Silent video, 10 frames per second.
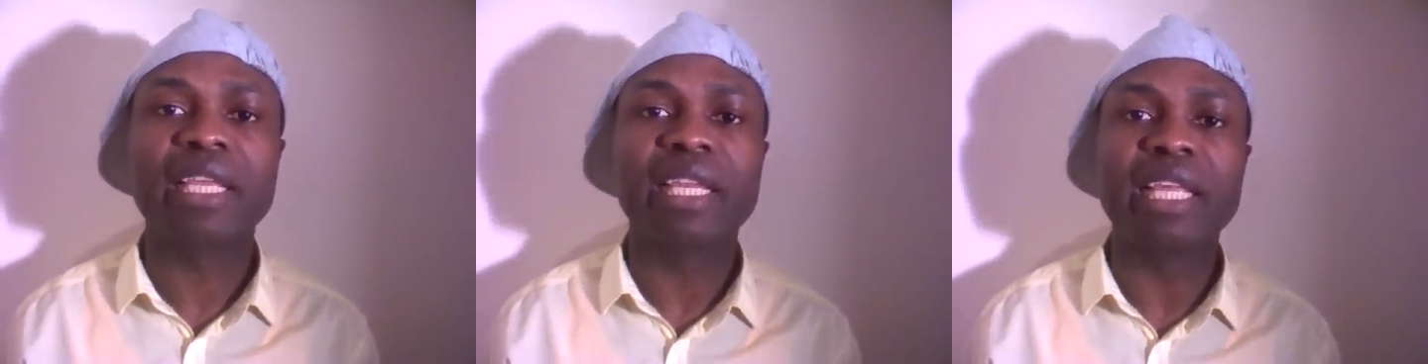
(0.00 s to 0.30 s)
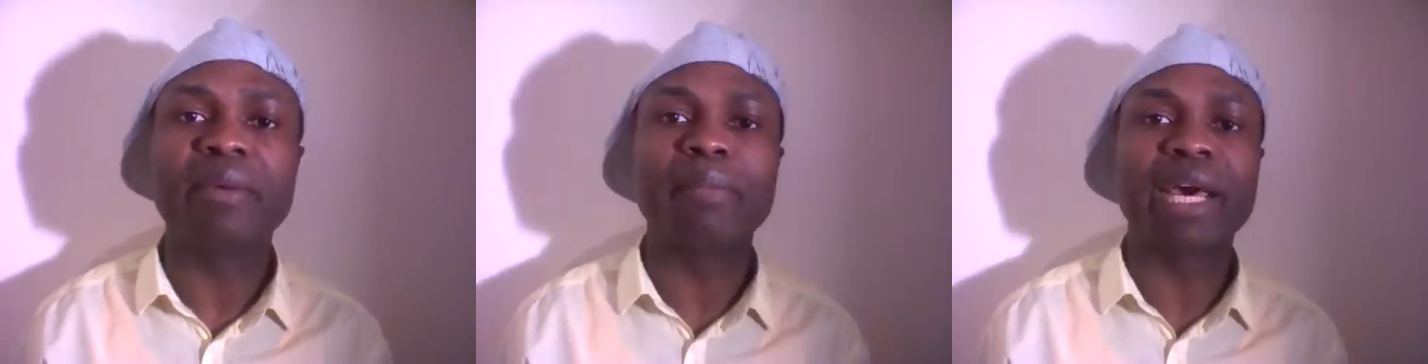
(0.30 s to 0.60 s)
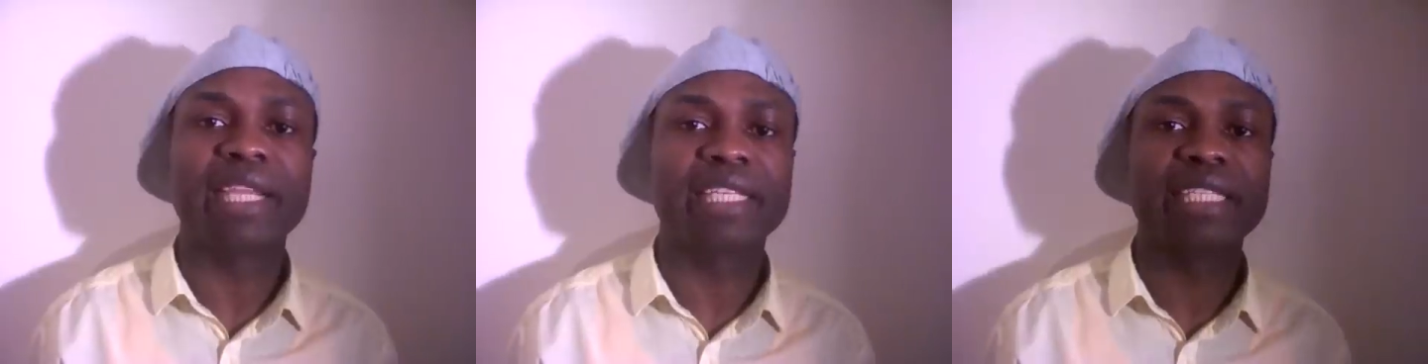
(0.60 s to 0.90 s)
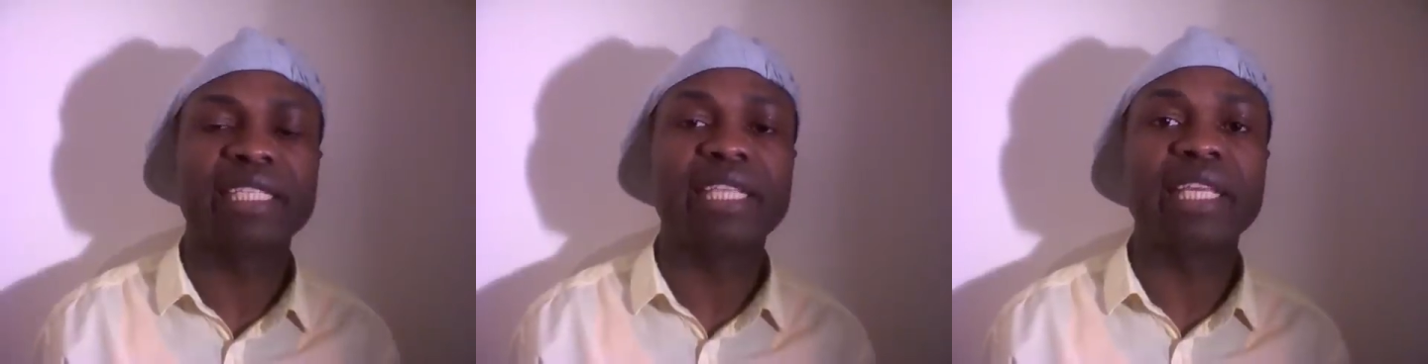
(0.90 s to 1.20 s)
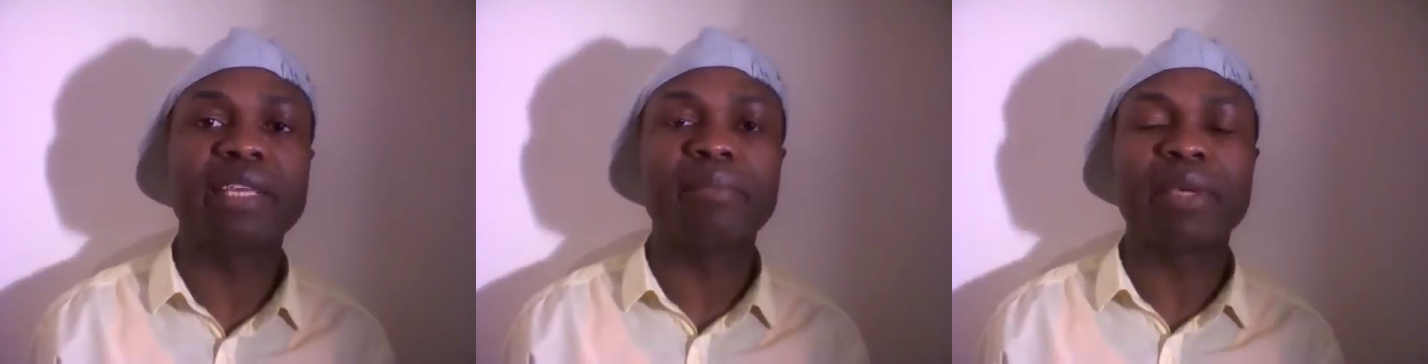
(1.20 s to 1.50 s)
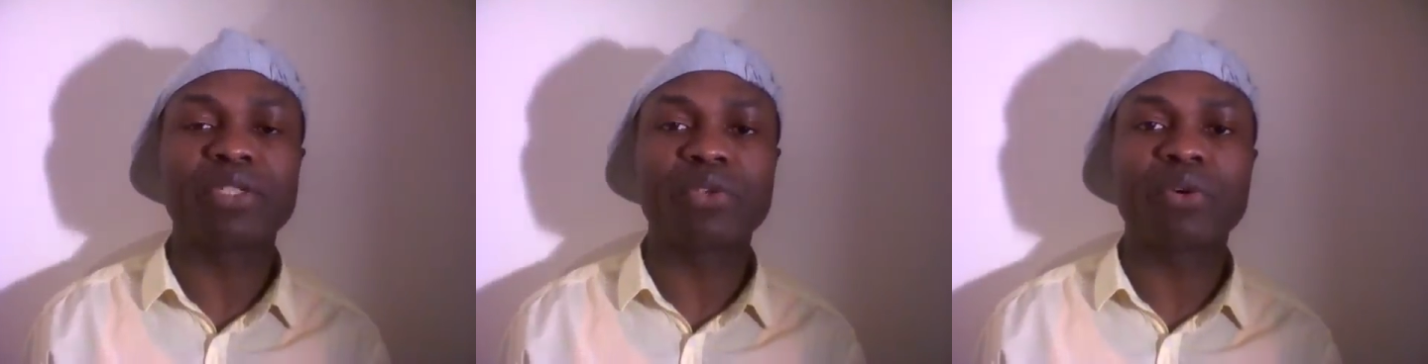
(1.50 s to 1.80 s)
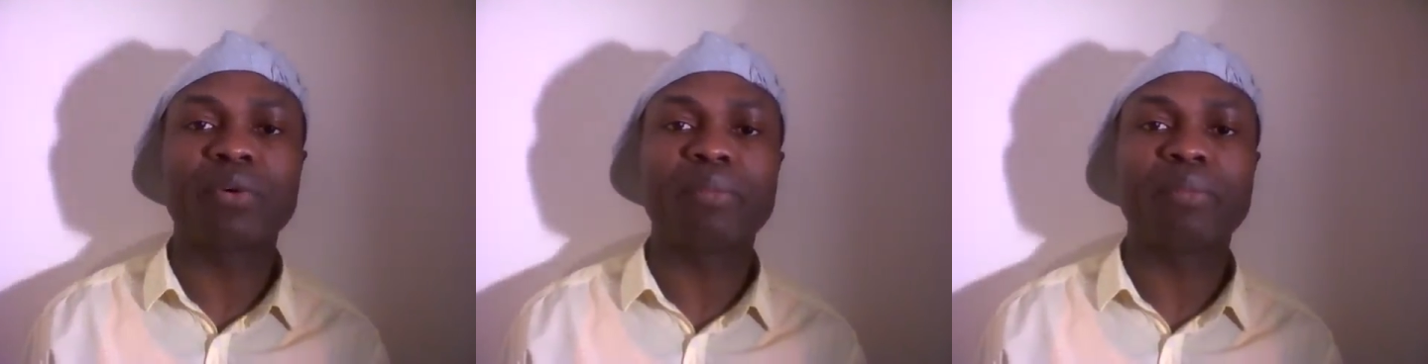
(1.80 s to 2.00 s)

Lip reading: Les Marquis de Maison.